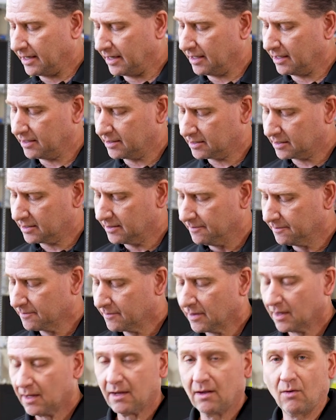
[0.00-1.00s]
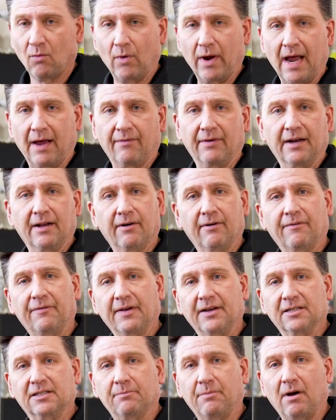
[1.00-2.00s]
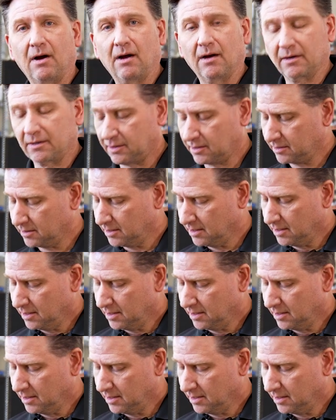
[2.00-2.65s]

is we have an interface box.